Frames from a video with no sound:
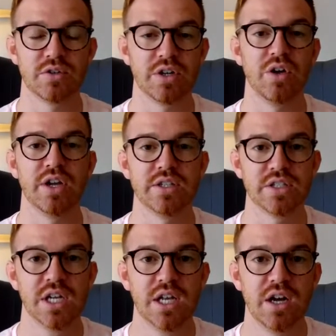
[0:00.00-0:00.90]

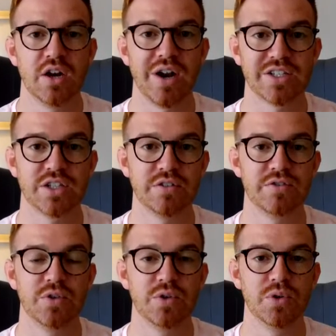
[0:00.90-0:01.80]
clients are asking
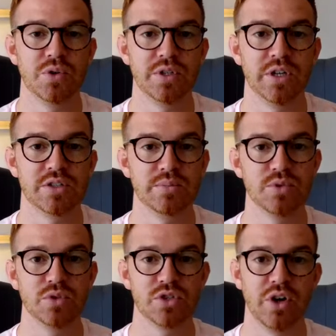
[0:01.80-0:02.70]
for some
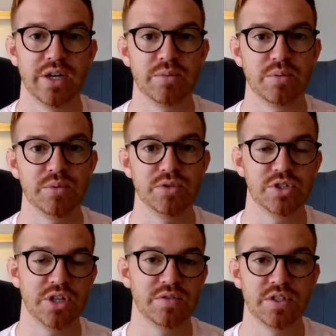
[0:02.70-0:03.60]
more time or more
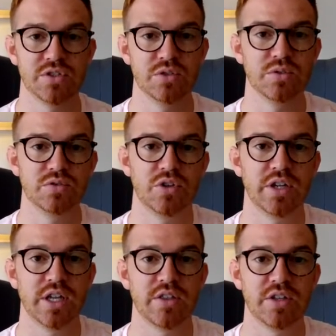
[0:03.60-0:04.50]
service, or trying
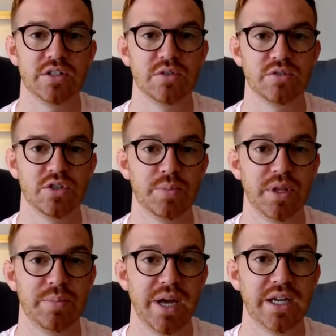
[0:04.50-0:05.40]
to get things on top of
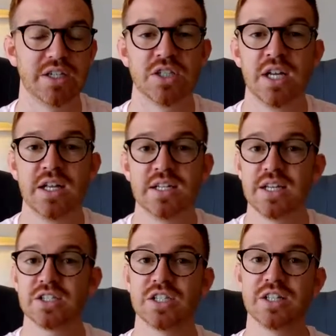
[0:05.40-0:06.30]
their package, is
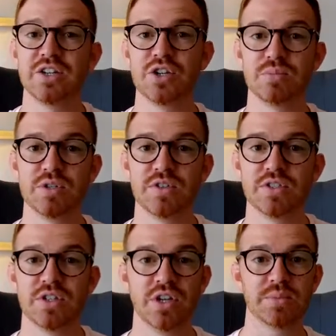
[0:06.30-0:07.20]
actually then you can move
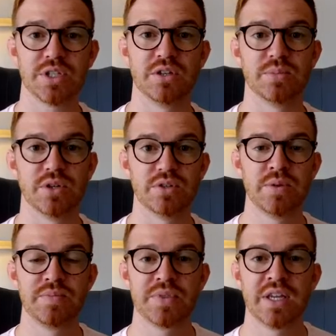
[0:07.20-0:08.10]
into the upsell mode.
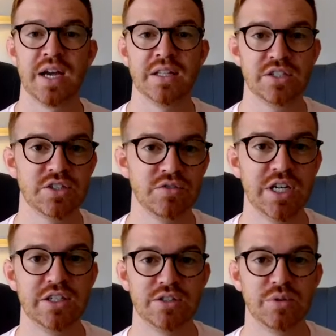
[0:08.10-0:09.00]
And this is a
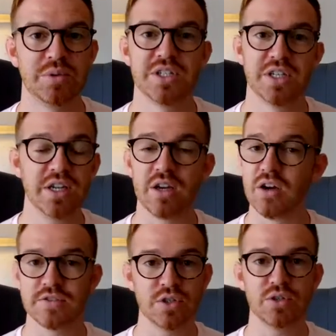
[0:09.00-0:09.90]
really good one where you say, "Yeah,
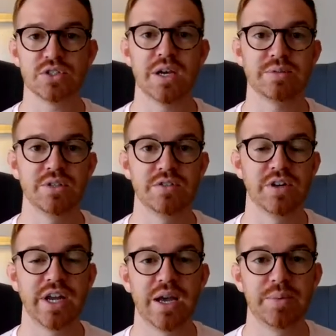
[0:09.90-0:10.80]
of course, absolutely,
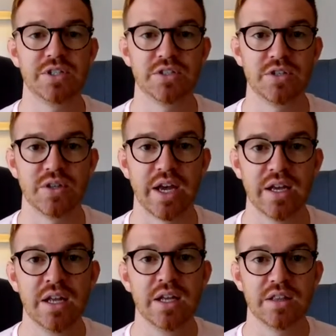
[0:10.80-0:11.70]
very happy to do that.
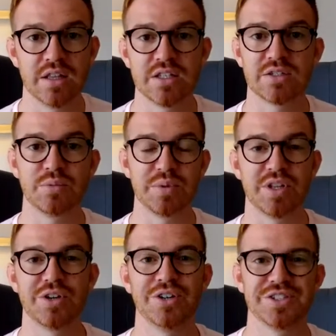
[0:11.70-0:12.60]
This would be
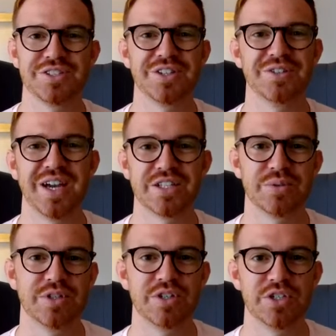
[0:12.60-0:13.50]
the cost to do that,
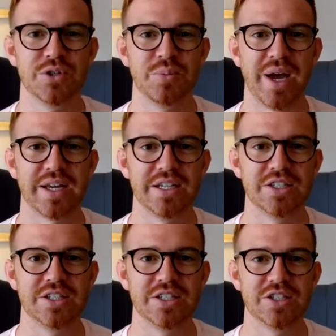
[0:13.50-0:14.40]
to increase your
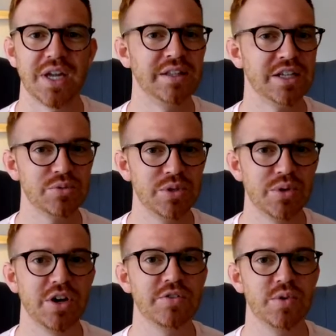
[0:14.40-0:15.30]
package." And that's where
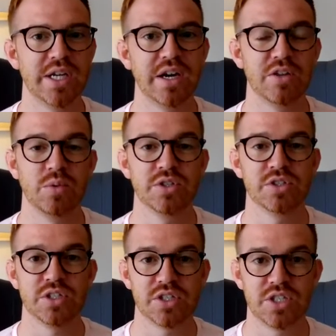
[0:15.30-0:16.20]
you'll kind of weed out the ones
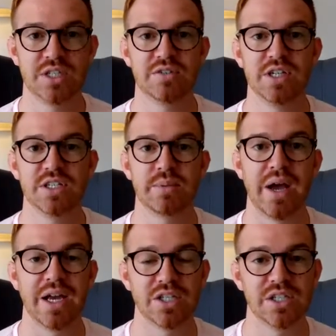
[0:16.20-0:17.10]
that are serious
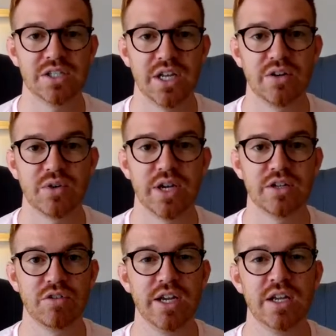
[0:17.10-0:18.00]
about actually saying, "Okay,
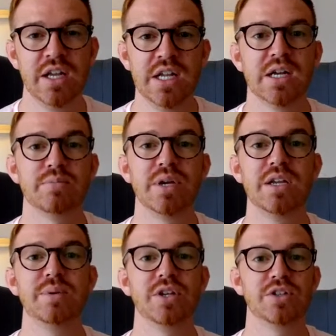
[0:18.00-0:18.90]
great," and
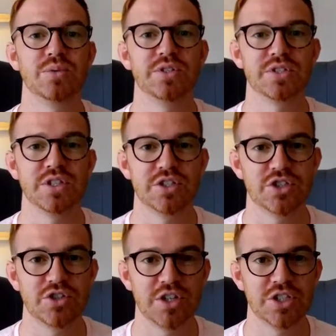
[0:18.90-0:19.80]
maybe those ones that are
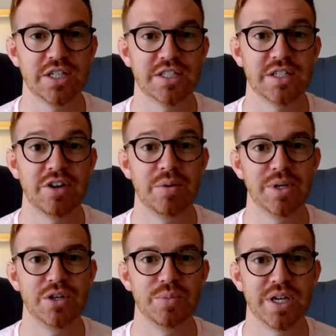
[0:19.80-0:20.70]
just trying to chance their arm
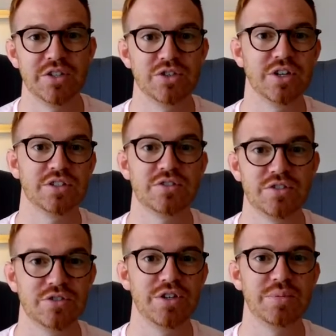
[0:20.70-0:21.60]
a little bit and trying to
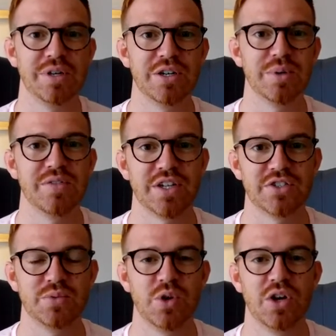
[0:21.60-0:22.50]
creep a little bit of
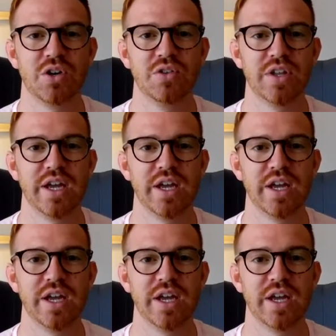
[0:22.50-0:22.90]
extra work on